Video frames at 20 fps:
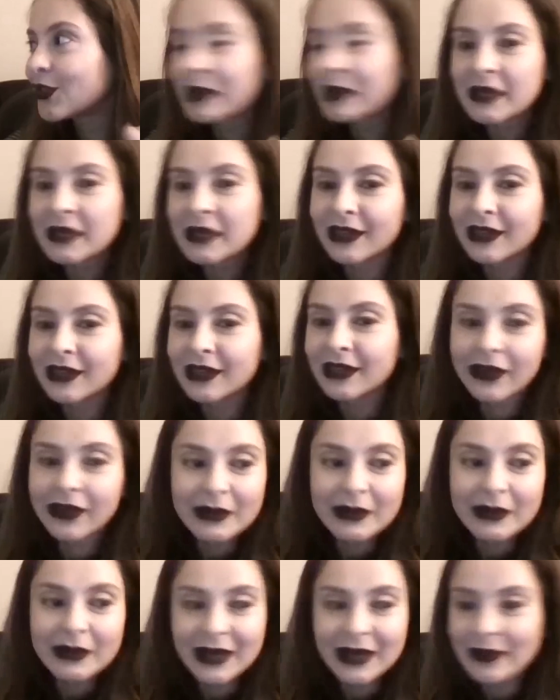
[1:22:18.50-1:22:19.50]
going to be
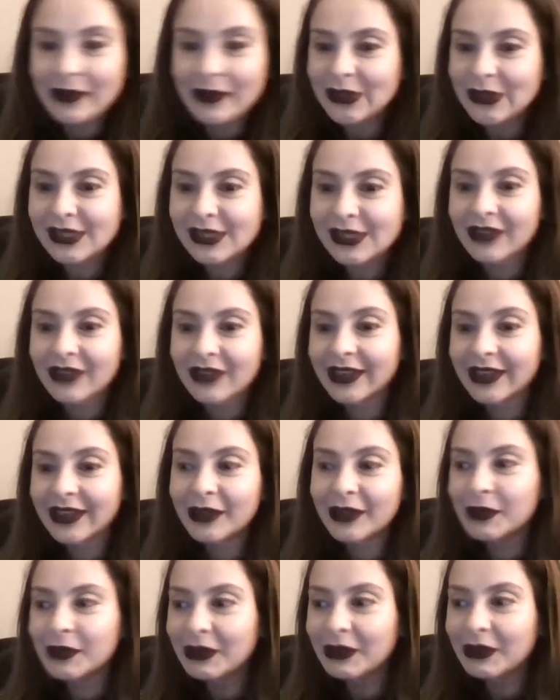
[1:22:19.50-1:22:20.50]
very minimal stuff
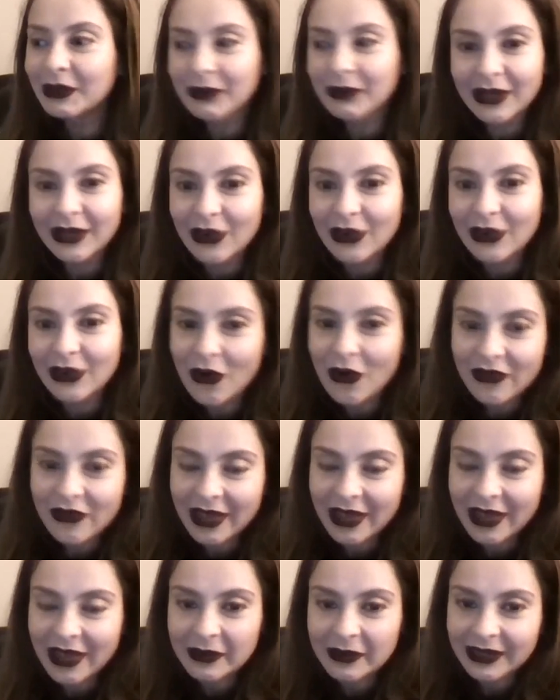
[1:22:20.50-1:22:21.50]
here where you can bring your whole
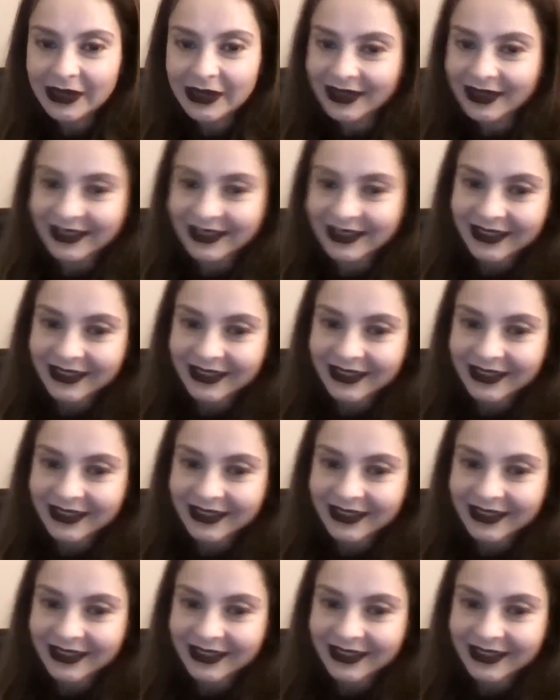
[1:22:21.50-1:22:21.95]
family.